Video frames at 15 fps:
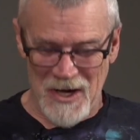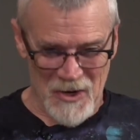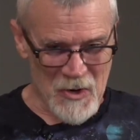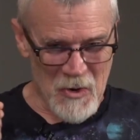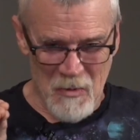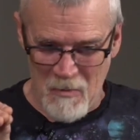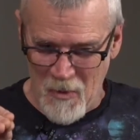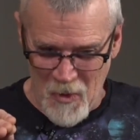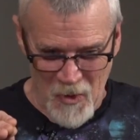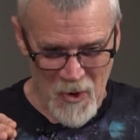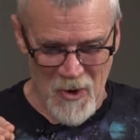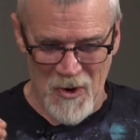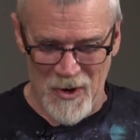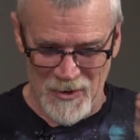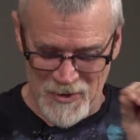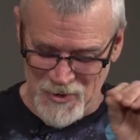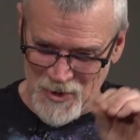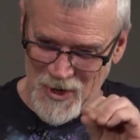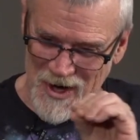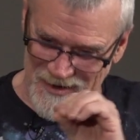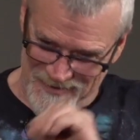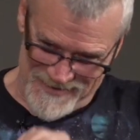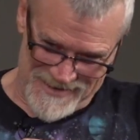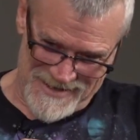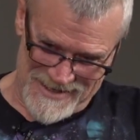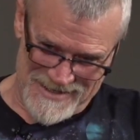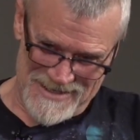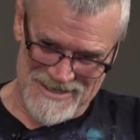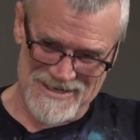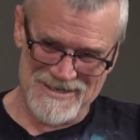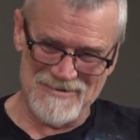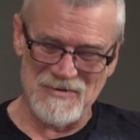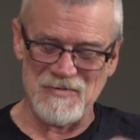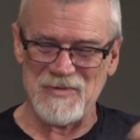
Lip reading: You're a moron. Try this."